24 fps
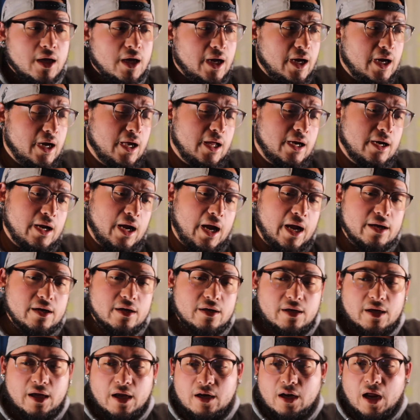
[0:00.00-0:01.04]
And
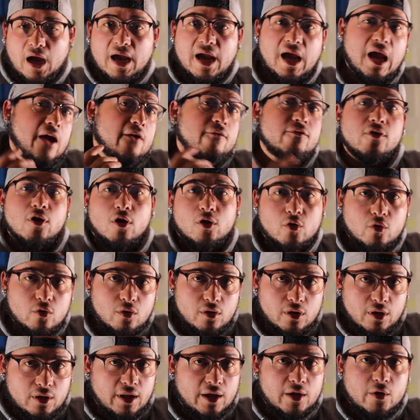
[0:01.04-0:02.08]
I have the
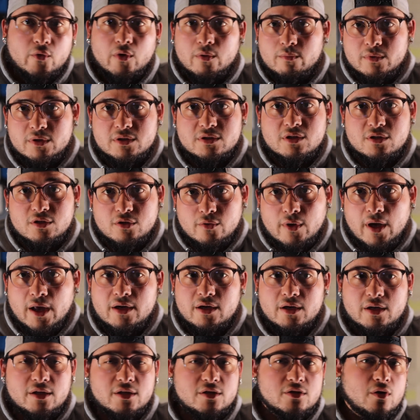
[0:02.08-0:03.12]
equipment to do editing.